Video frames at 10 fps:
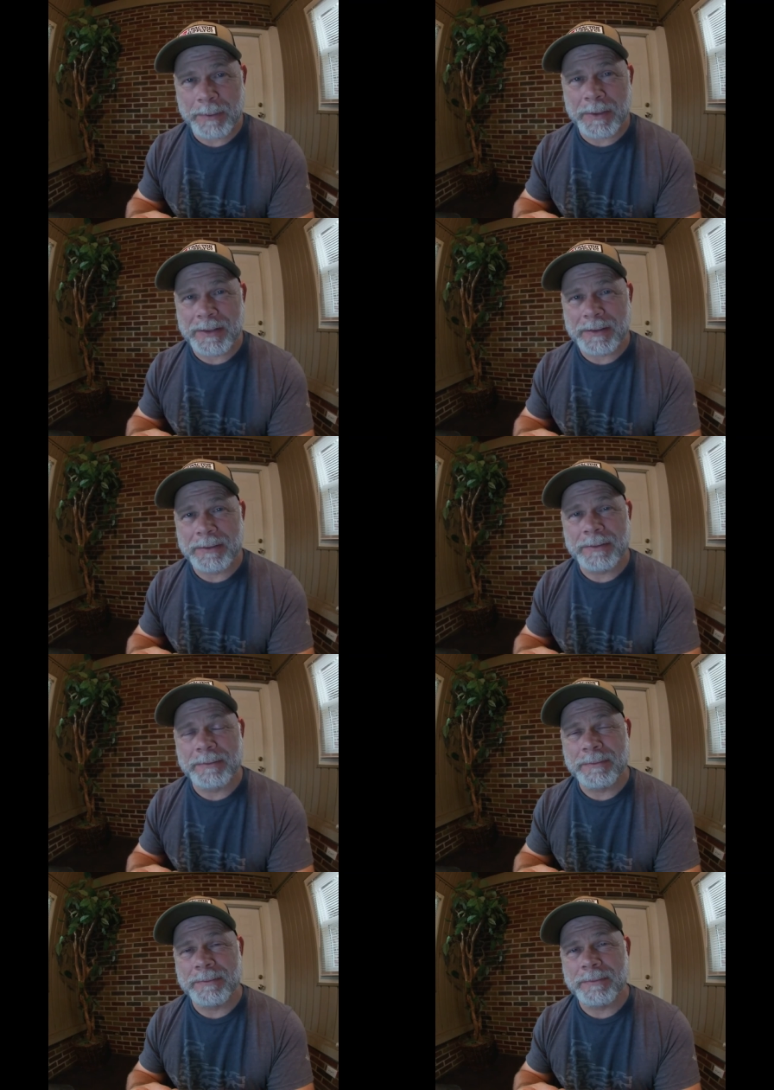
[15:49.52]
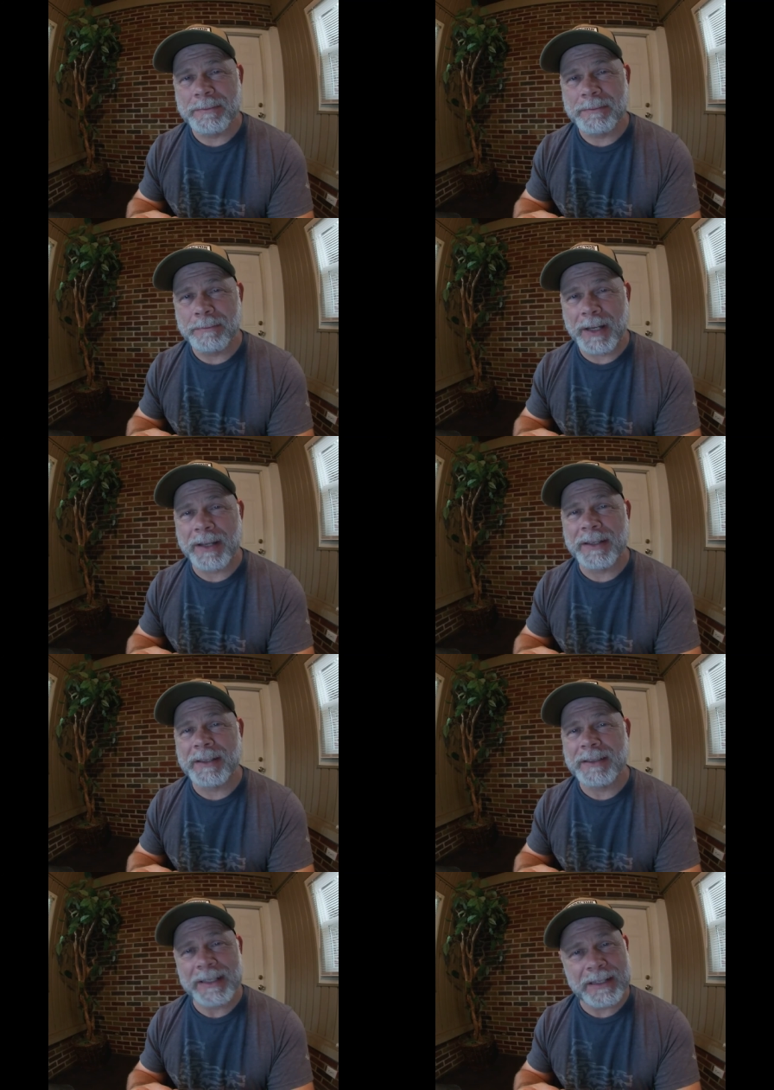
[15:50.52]
Mima,
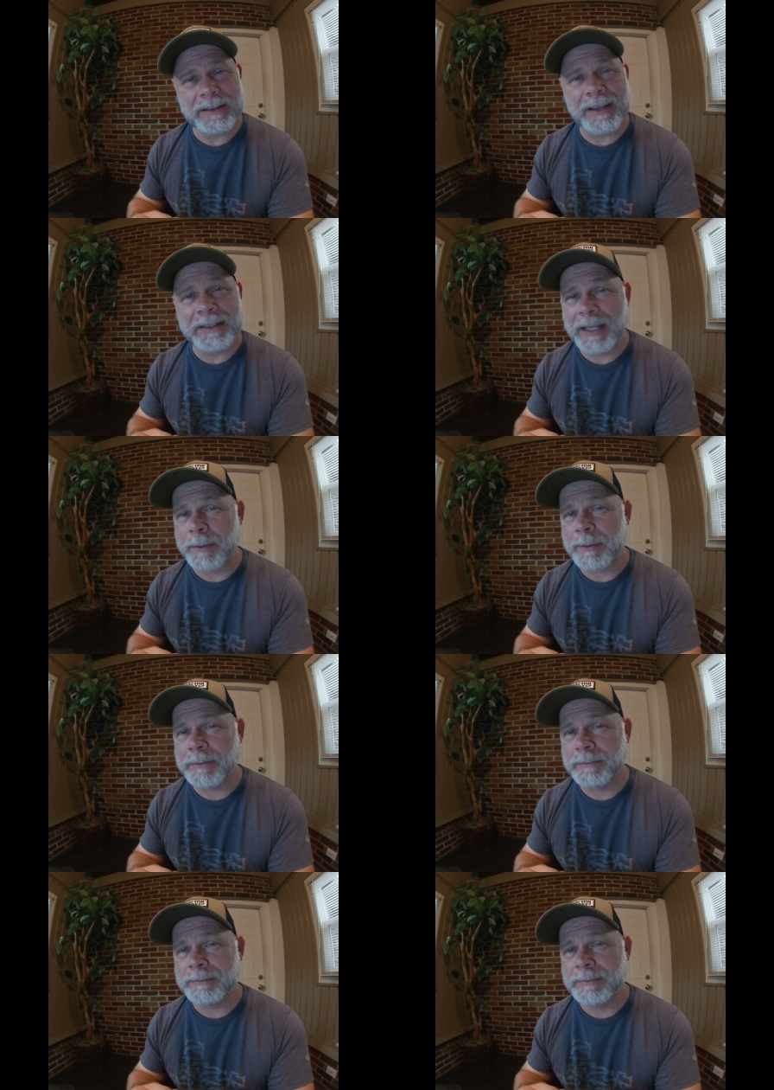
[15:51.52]
Maya, Eli, Gabriel,